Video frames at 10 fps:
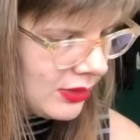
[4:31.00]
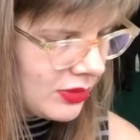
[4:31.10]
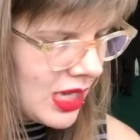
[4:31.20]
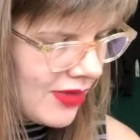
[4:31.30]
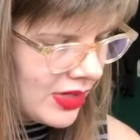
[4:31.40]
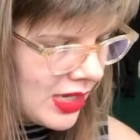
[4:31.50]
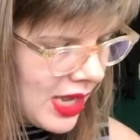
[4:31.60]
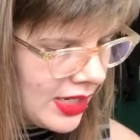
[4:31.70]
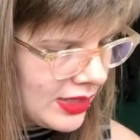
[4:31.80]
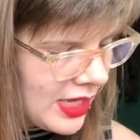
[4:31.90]
to have a
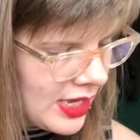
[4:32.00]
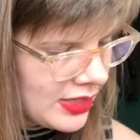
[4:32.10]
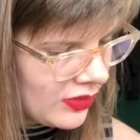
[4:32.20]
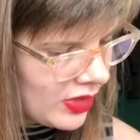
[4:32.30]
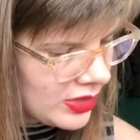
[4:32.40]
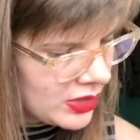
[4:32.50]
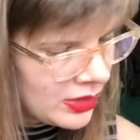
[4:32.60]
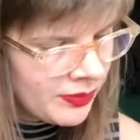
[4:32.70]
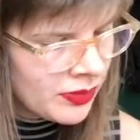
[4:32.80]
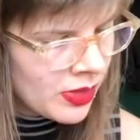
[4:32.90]
knot at the end of it.
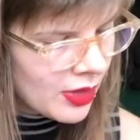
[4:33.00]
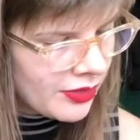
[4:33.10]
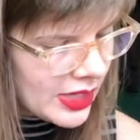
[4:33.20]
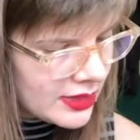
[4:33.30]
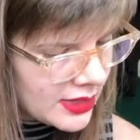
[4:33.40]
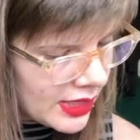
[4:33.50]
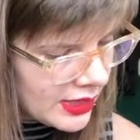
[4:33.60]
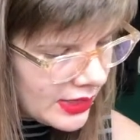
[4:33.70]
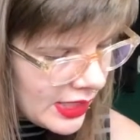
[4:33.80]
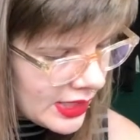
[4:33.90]
Then
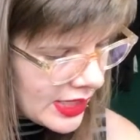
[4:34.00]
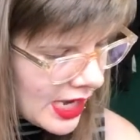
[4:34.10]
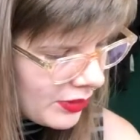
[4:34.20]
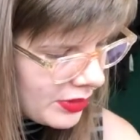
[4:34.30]
suddenly the net would